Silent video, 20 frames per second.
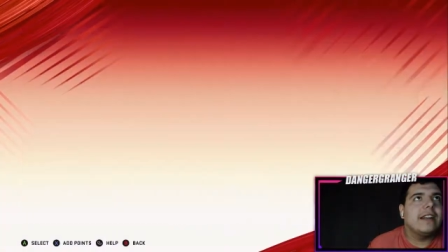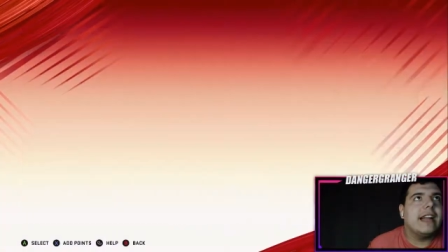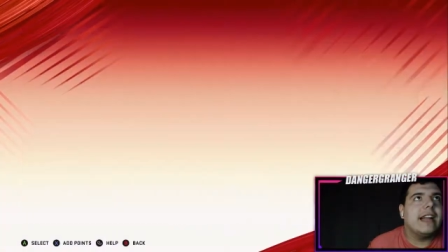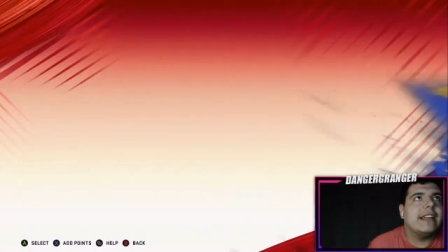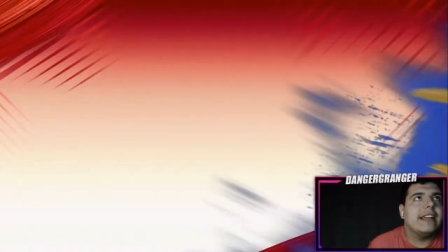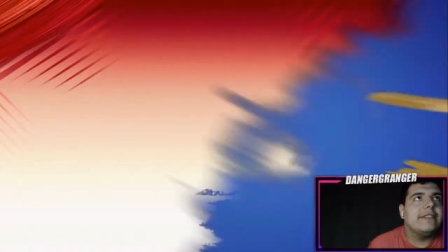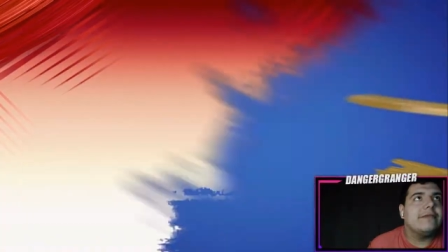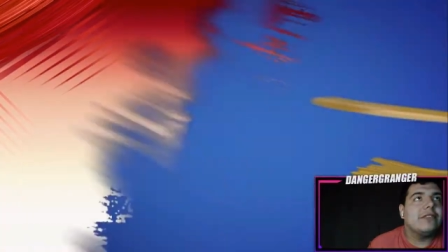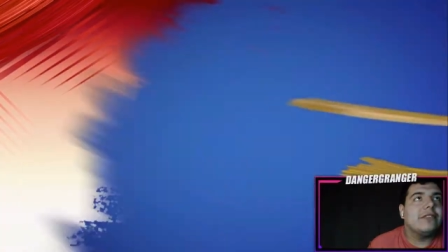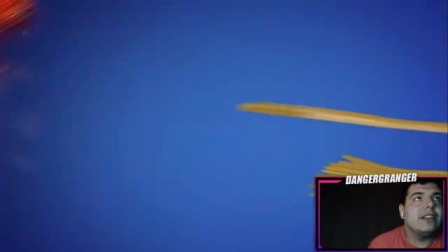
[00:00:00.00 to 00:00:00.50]

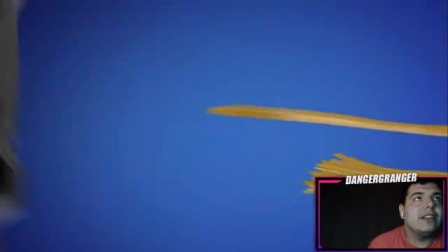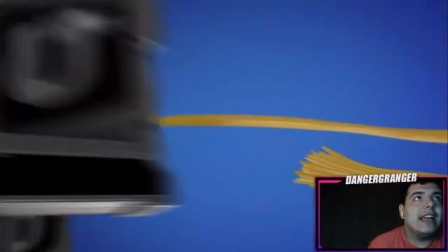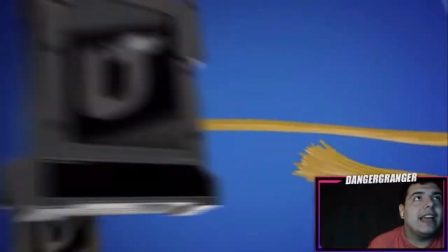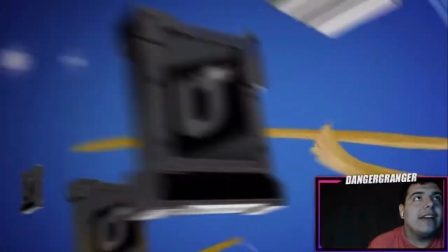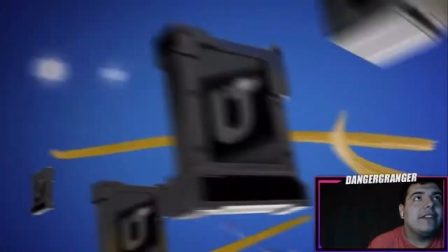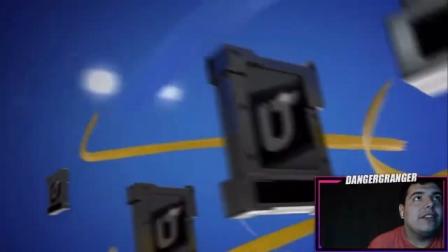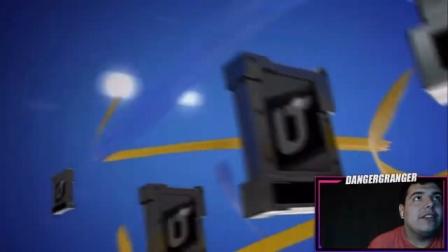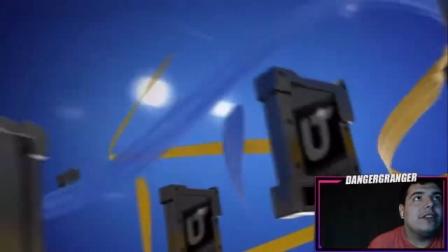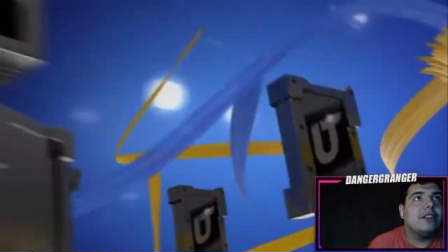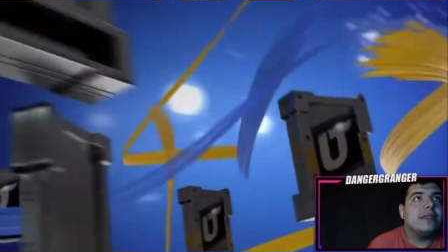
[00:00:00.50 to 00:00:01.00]
I really
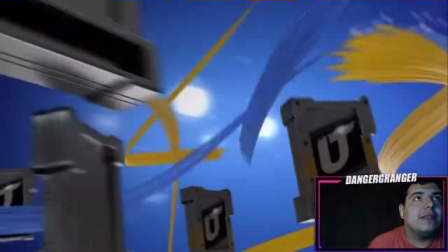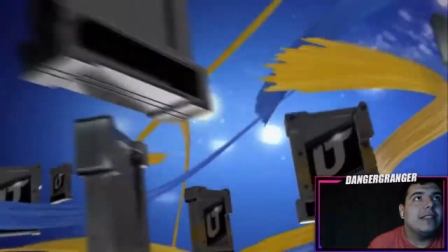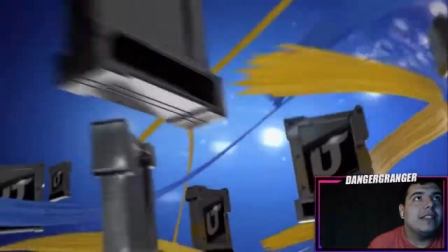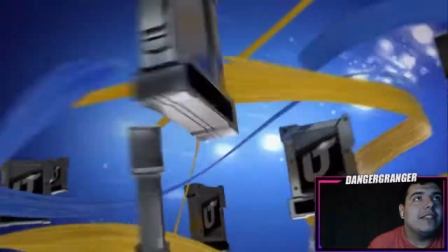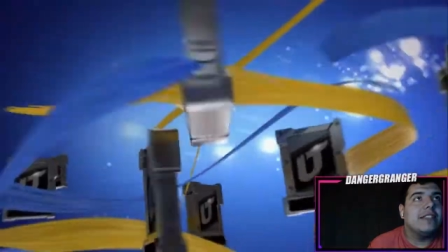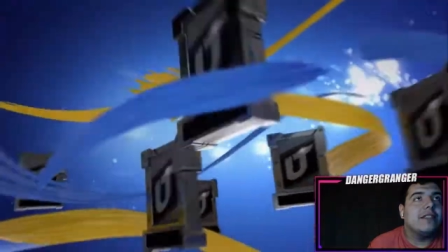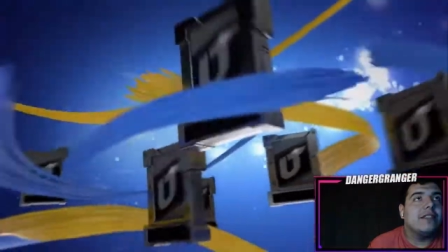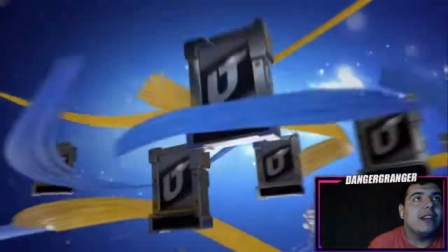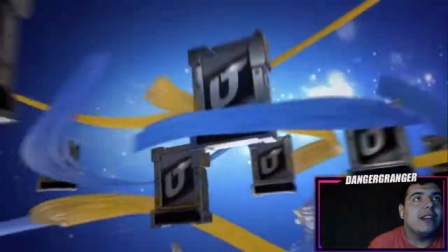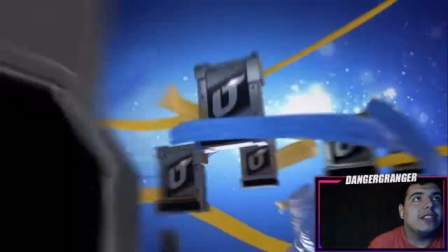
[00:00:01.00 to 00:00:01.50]
haven't opened
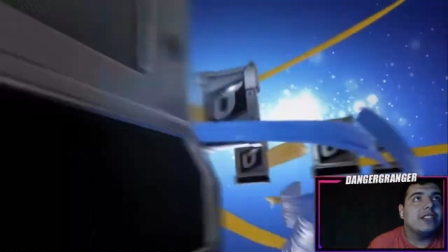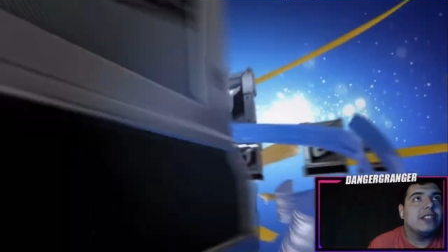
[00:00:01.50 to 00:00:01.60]
these or watched